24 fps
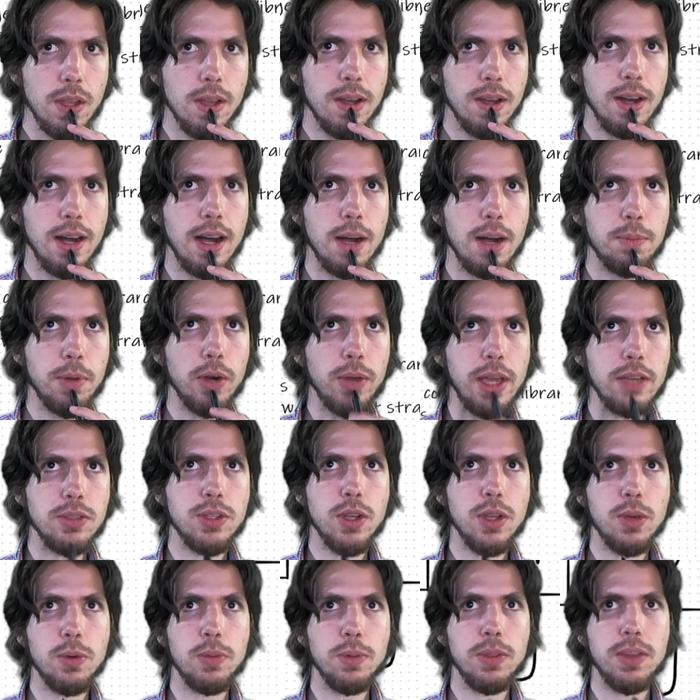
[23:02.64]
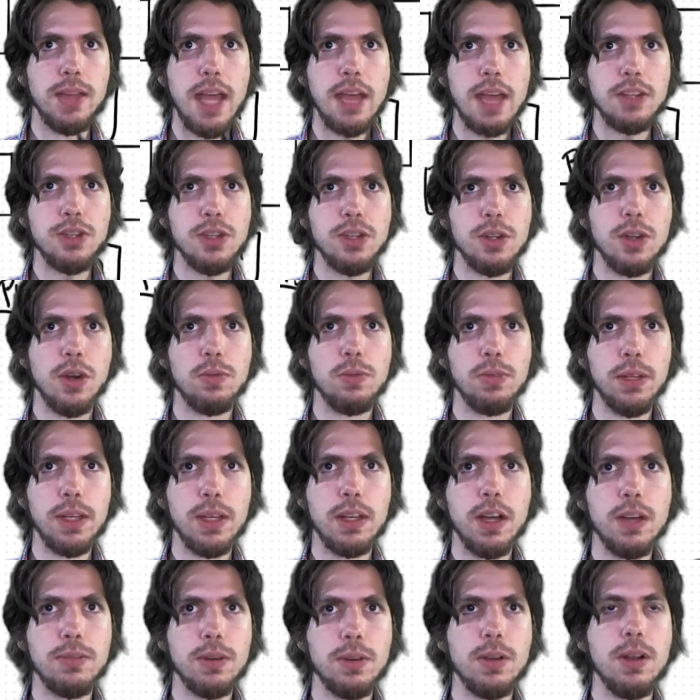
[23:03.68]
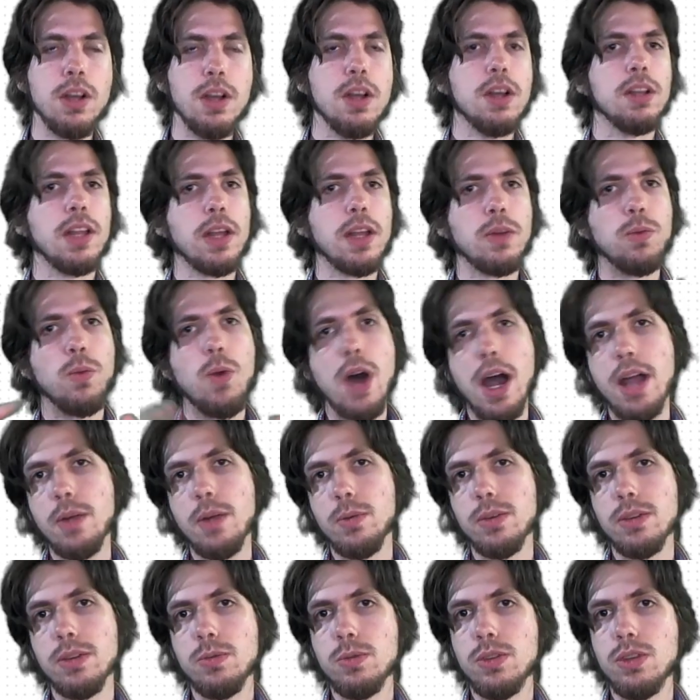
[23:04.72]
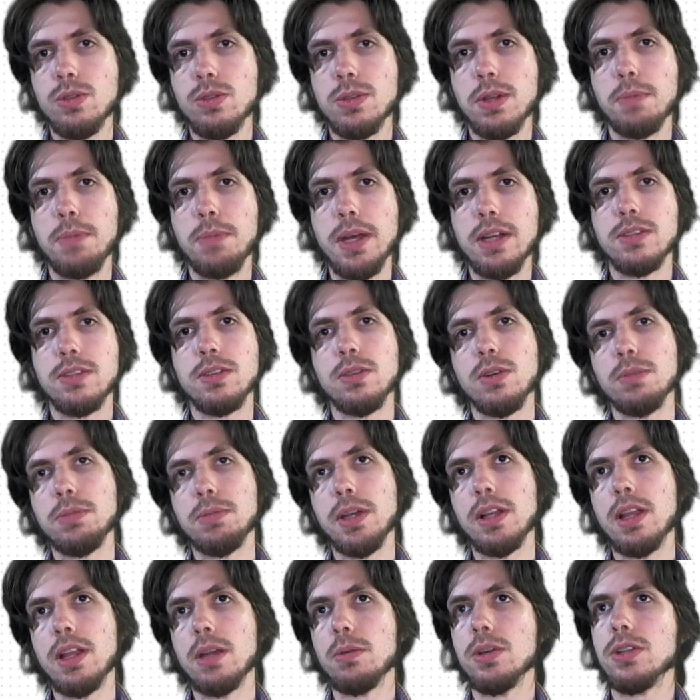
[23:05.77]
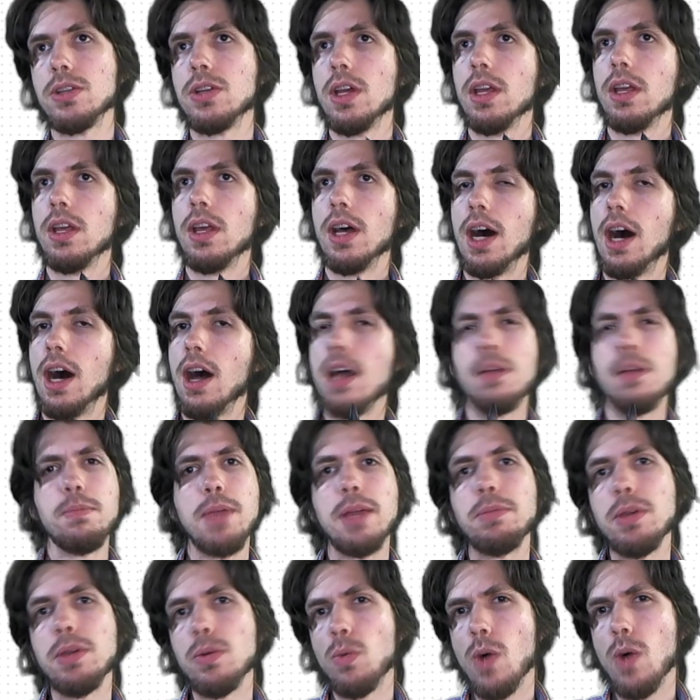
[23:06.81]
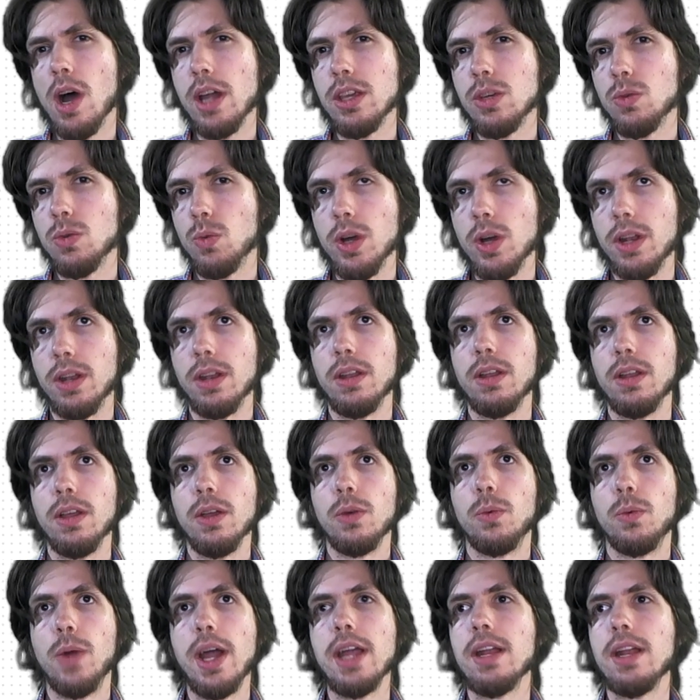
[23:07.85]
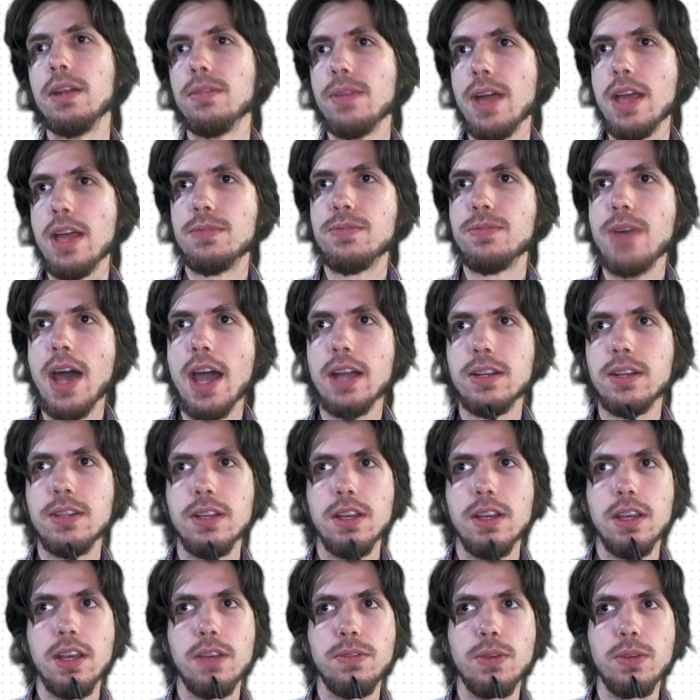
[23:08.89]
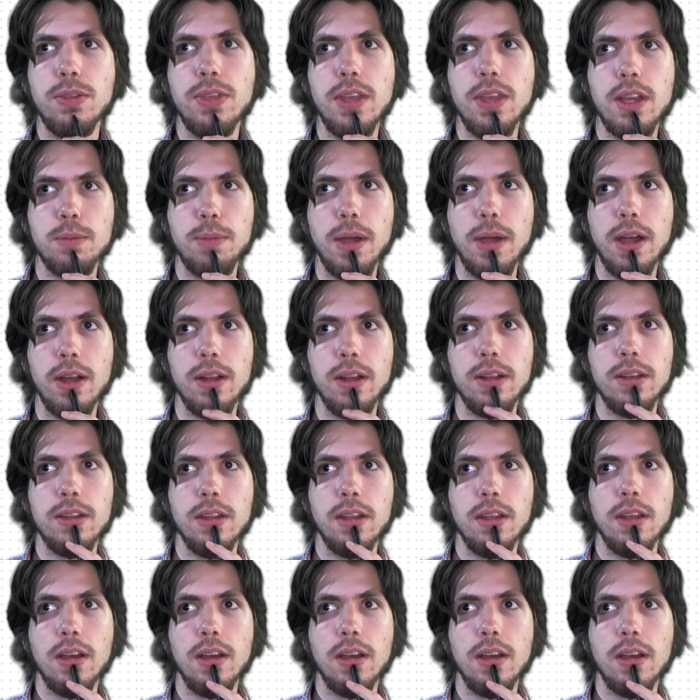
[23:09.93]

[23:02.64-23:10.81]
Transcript: Okay, so that should hopefully cover like why we would use an embedded scripting language, and maybe why you wouldn't, right? In fact, if you think about it,